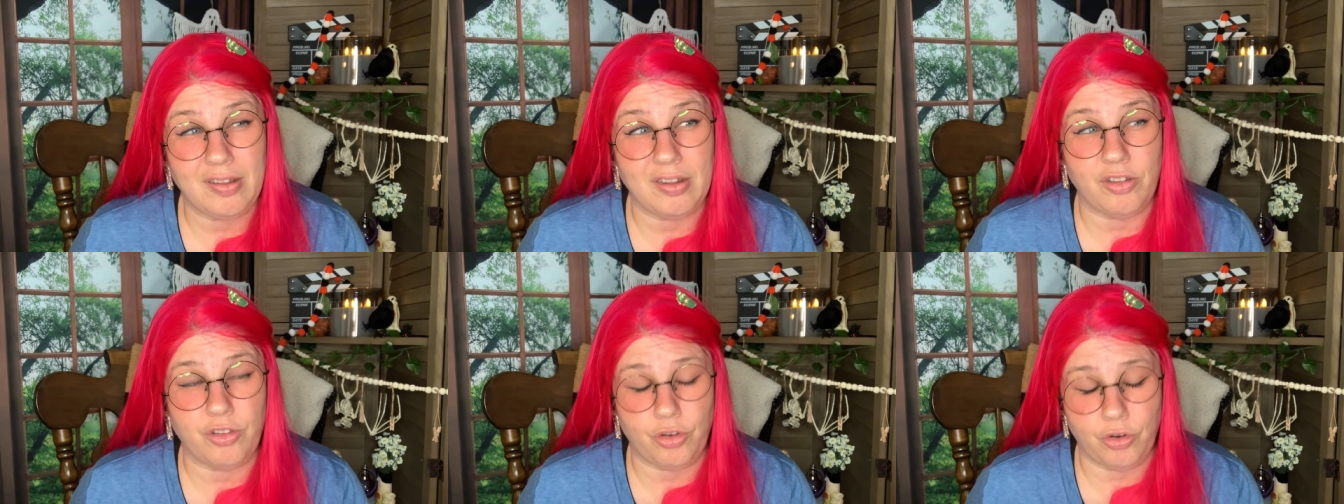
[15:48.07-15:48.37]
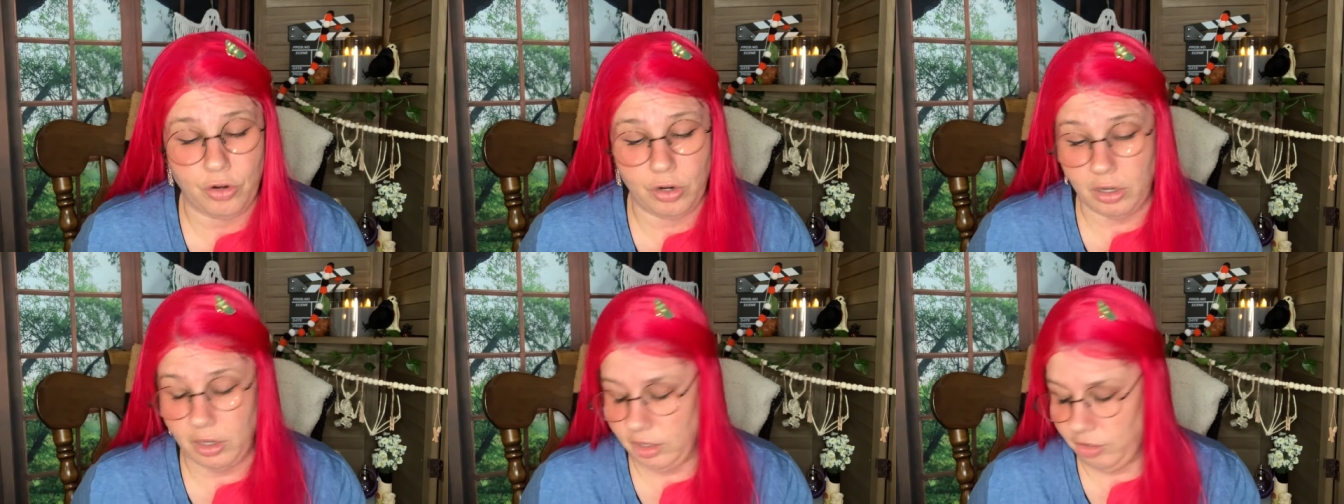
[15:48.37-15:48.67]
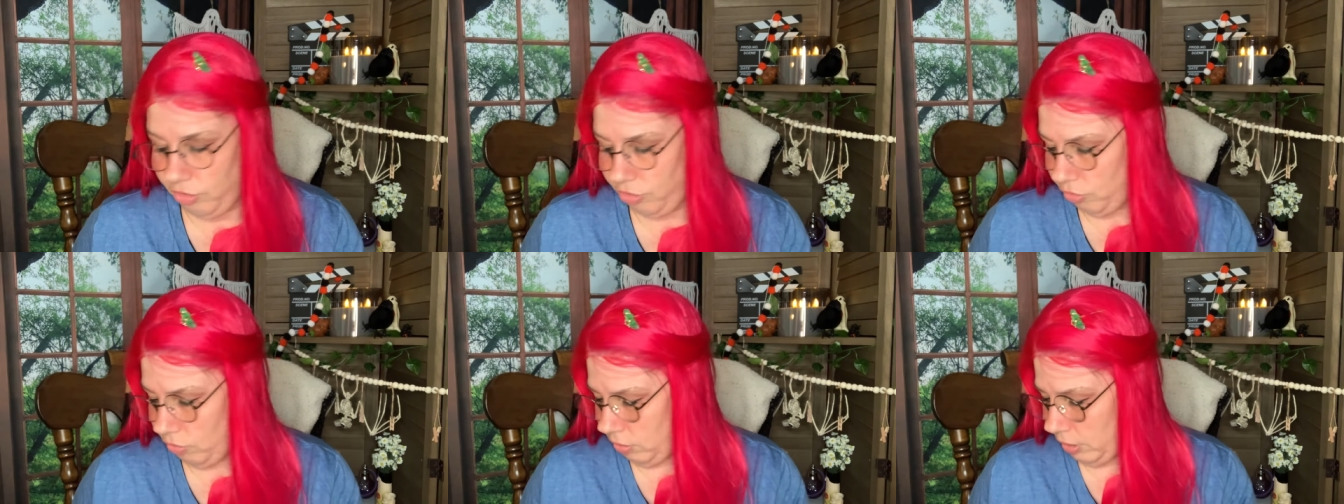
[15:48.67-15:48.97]
It's currently
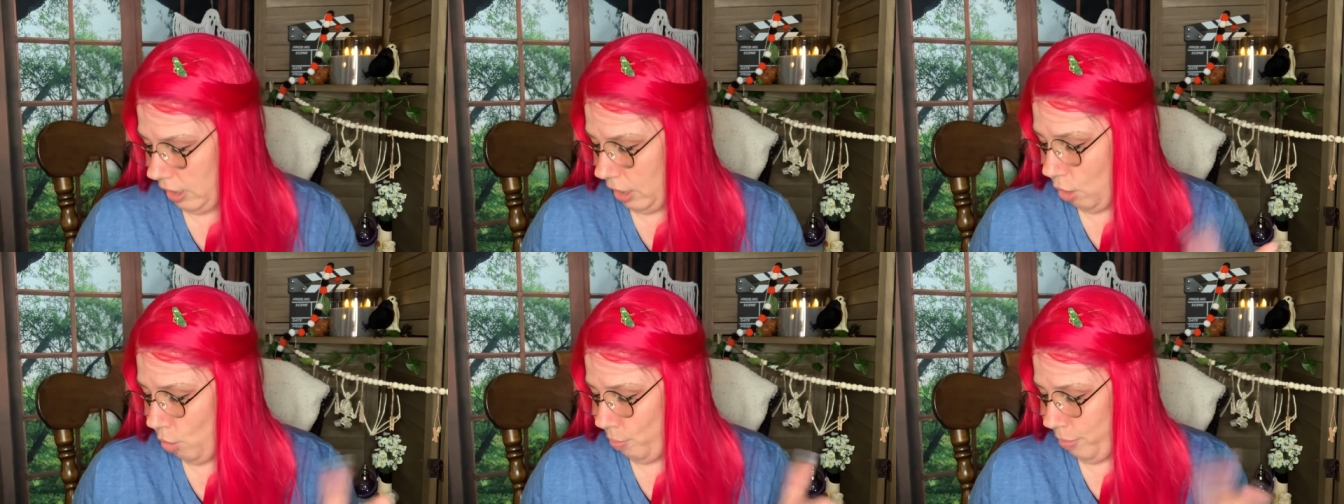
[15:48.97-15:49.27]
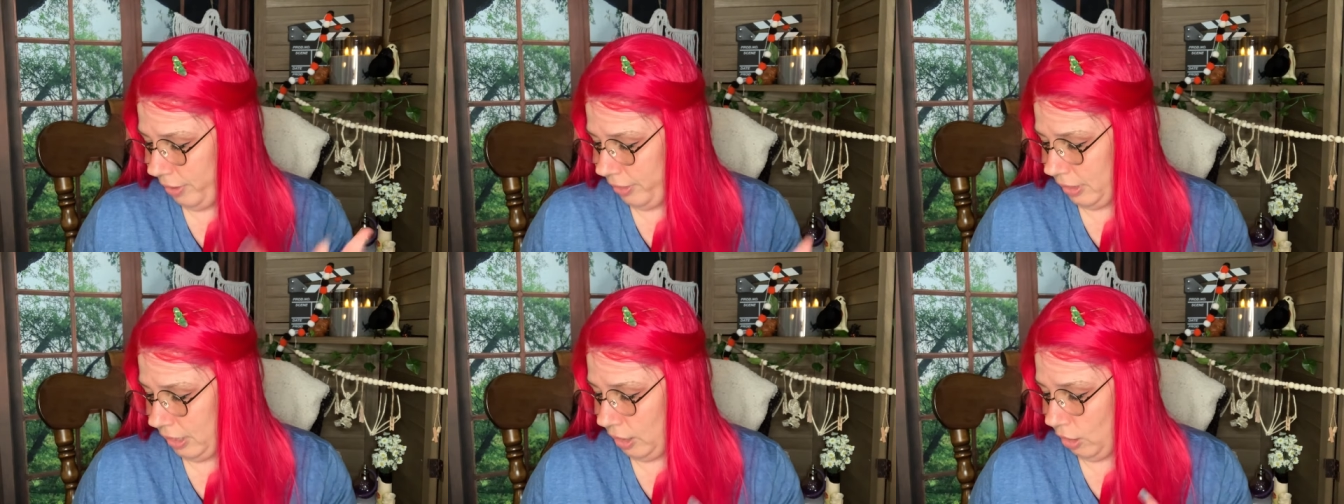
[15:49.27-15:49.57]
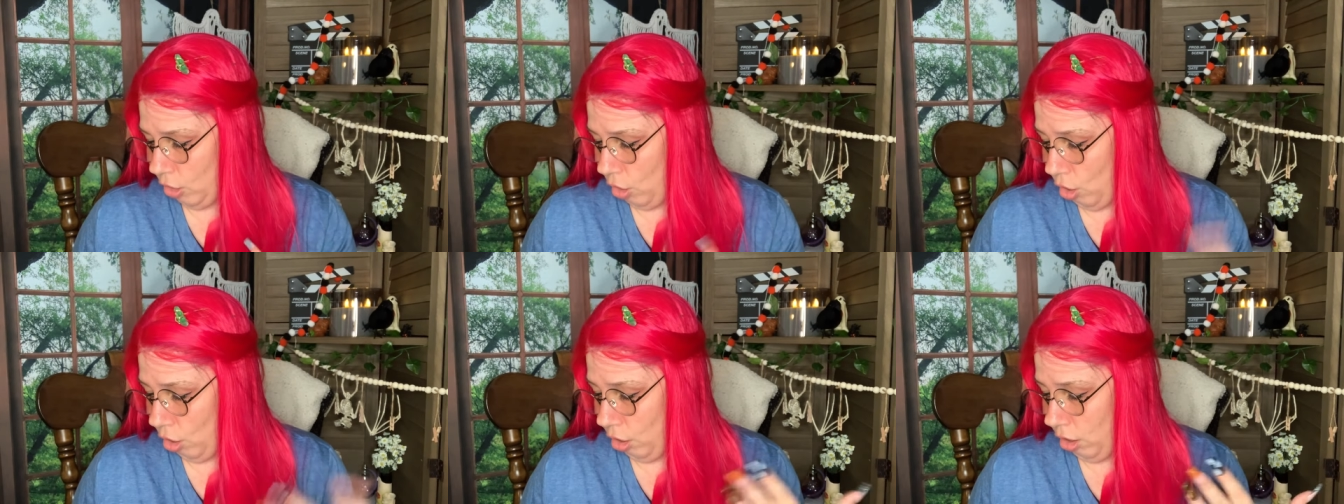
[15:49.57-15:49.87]
sold out, but
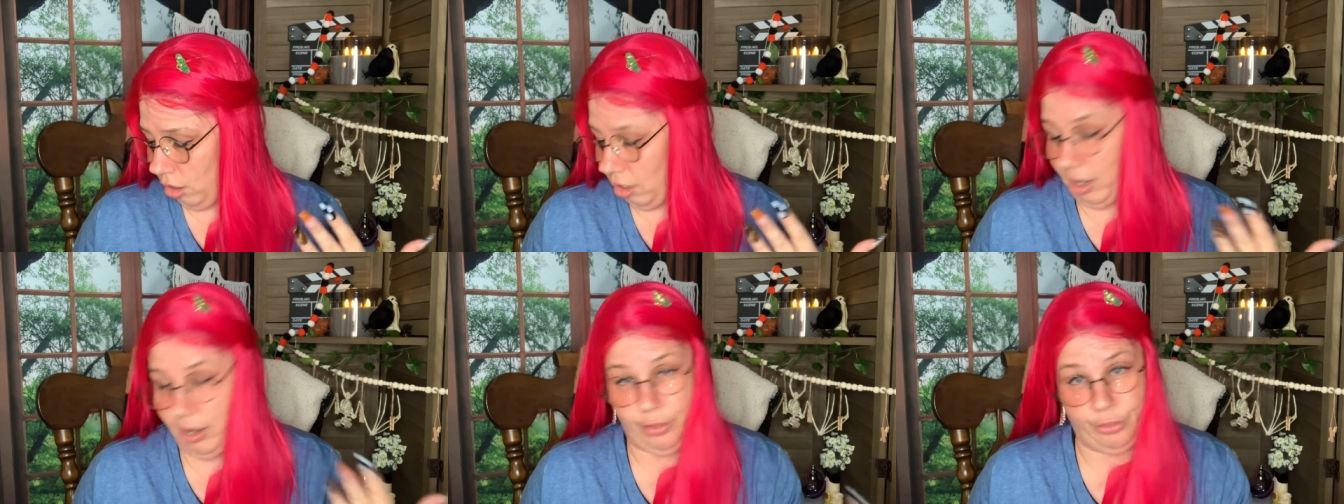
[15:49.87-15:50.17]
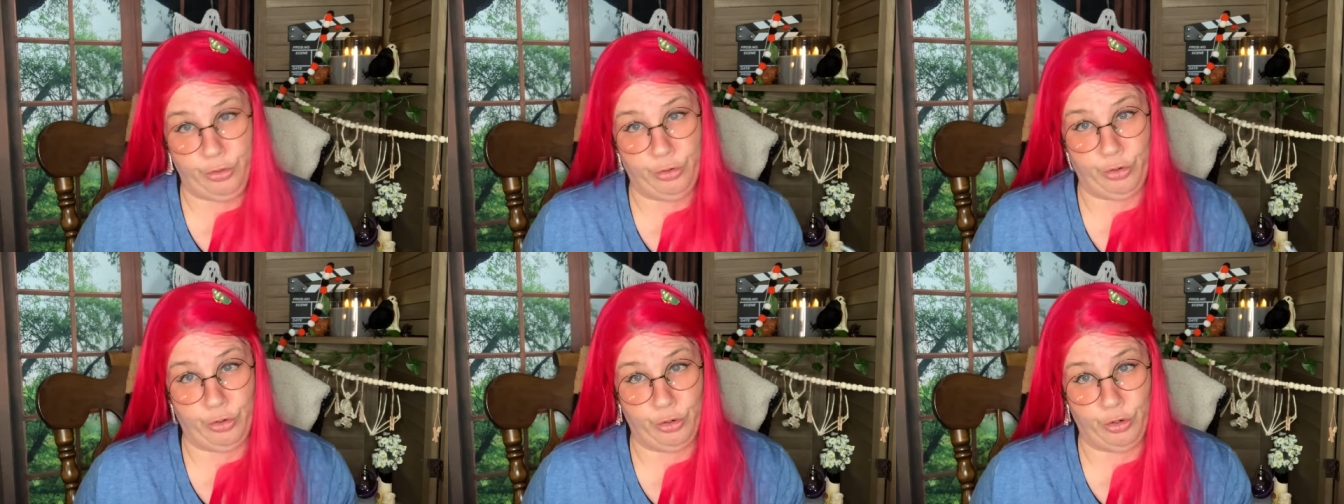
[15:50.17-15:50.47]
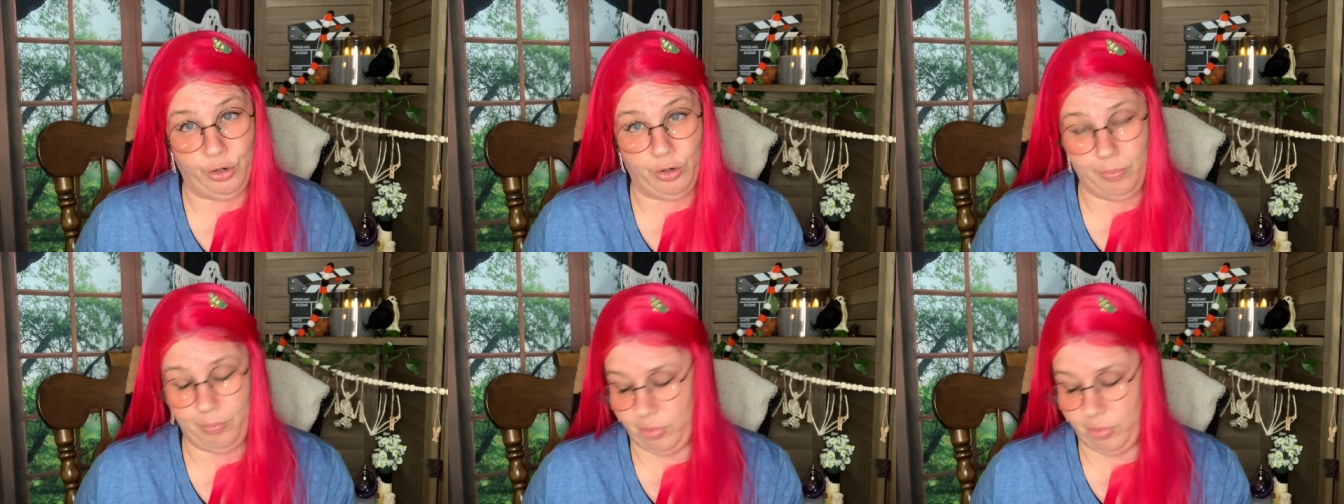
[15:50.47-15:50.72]
there are other